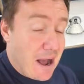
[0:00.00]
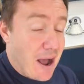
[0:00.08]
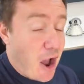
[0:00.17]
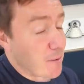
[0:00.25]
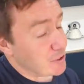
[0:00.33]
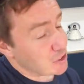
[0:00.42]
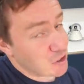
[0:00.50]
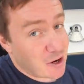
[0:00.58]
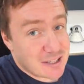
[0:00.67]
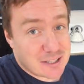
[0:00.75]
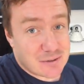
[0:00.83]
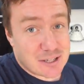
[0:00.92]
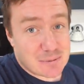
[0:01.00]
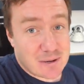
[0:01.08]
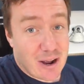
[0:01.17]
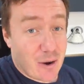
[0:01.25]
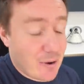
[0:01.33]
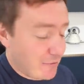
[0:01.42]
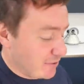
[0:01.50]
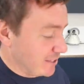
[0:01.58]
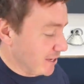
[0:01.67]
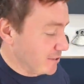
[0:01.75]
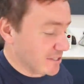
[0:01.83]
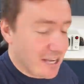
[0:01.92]
I hope you try this recipe out. I'll wait for the
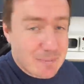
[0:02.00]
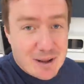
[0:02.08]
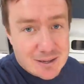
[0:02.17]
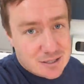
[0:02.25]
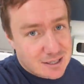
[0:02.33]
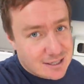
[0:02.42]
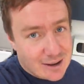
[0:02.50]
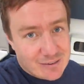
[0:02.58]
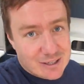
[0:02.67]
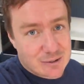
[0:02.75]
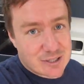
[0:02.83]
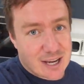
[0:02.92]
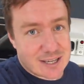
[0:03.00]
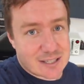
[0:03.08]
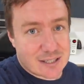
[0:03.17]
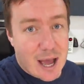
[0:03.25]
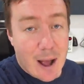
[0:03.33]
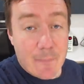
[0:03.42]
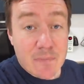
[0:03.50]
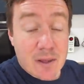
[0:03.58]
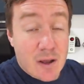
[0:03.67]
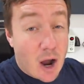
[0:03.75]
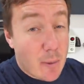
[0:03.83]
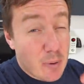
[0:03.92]
girls to get back so you can have a little taste of that.
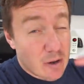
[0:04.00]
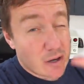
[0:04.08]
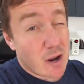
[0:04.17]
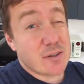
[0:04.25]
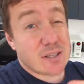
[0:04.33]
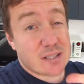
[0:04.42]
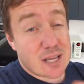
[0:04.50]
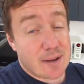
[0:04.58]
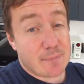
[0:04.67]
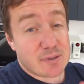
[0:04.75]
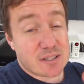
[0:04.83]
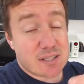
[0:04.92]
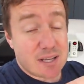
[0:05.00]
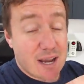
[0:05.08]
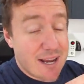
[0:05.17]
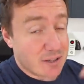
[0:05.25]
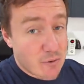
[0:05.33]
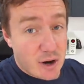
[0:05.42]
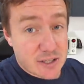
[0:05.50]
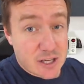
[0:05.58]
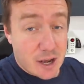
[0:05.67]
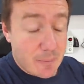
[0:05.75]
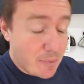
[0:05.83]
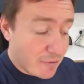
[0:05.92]
I'll put loads of tips in the
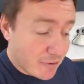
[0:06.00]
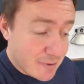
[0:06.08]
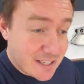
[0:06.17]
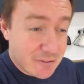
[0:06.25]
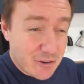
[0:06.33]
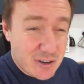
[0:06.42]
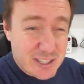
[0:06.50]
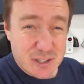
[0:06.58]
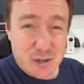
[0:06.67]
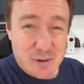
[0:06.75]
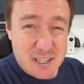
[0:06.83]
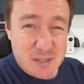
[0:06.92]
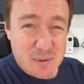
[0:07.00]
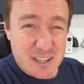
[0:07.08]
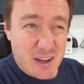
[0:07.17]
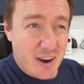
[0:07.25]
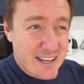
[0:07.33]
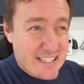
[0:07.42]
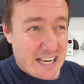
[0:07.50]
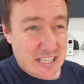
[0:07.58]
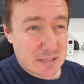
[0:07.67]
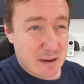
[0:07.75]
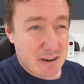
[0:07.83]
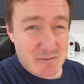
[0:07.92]
write-up, but for me to finally do a recipe that I
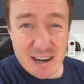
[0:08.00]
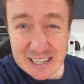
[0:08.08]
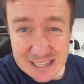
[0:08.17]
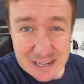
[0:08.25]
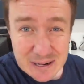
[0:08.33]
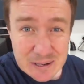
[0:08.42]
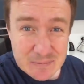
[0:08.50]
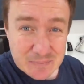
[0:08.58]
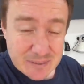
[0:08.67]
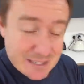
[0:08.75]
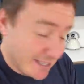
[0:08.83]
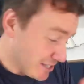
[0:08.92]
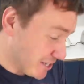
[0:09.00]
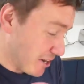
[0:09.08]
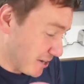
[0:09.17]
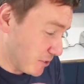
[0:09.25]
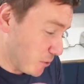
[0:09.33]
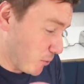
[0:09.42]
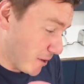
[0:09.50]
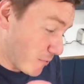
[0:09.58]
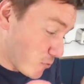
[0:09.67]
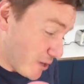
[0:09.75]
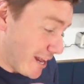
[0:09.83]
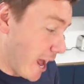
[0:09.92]
tend to make regularly, it's actually kind of cool, and
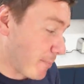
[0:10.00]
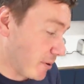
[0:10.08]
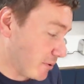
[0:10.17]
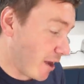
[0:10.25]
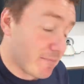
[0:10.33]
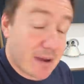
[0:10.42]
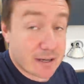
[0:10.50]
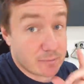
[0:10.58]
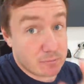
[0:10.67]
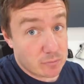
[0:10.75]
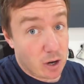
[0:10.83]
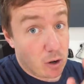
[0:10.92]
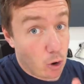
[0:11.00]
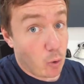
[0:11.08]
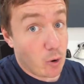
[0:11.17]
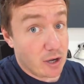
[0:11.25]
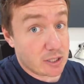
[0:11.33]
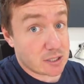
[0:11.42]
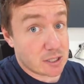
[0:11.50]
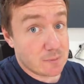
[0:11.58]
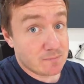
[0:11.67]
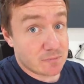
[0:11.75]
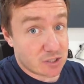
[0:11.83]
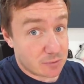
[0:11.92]
I'm really happy I've made them a lot worse.
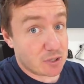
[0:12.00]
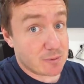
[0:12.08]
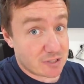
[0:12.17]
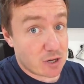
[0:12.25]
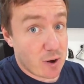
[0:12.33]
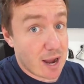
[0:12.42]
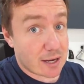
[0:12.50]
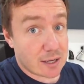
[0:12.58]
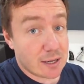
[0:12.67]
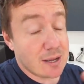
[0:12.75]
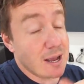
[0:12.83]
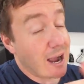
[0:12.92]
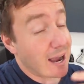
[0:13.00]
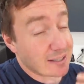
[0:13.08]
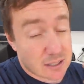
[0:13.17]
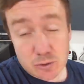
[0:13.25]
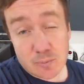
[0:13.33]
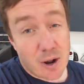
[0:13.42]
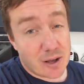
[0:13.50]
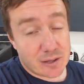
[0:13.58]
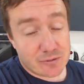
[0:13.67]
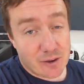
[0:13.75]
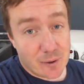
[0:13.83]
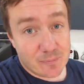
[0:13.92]
Sometimes they crack, and that's all part of
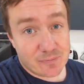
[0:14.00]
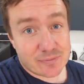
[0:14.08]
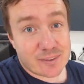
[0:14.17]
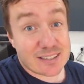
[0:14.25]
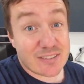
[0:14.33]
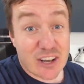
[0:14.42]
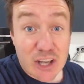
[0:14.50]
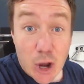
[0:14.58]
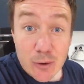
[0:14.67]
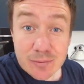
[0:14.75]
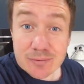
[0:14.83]
the fun. Give it a go.